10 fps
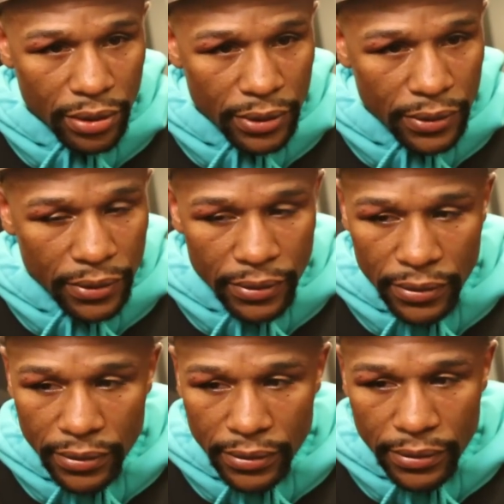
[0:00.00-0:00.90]
Well, looking
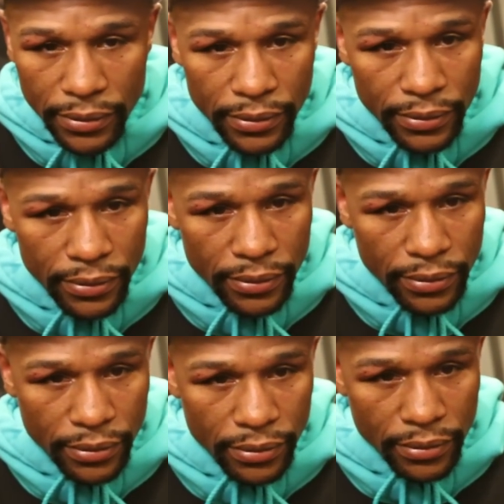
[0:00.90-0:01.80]
at uh,
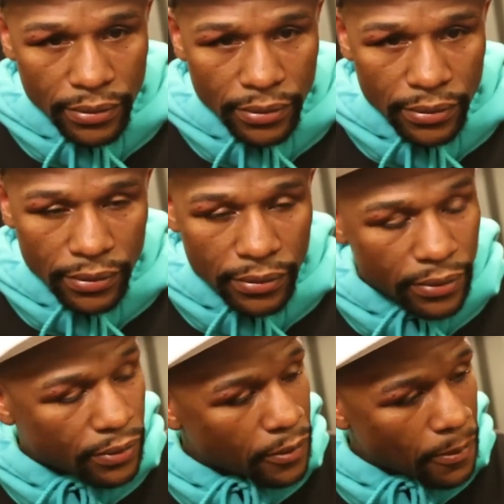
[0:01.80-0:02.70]
it being finally
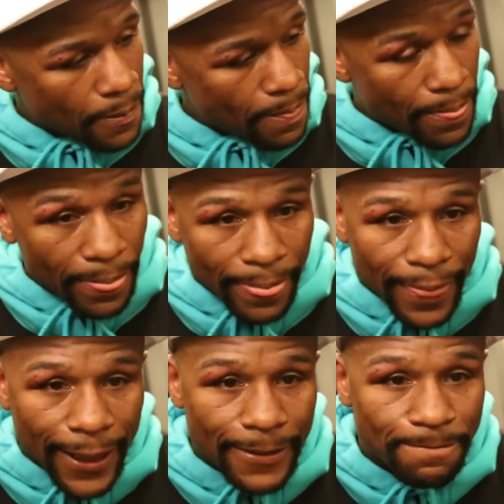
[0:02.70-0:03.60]
over, when do you
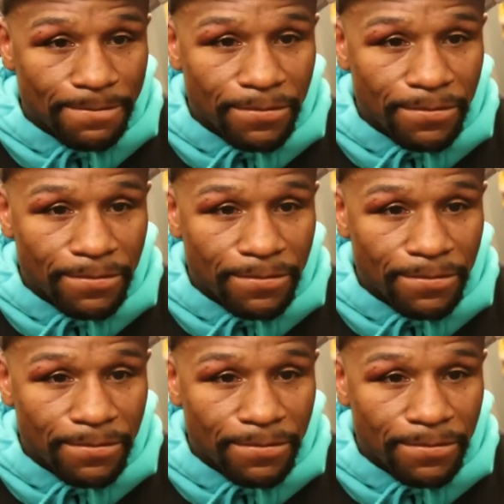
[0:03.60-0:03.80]
feel it's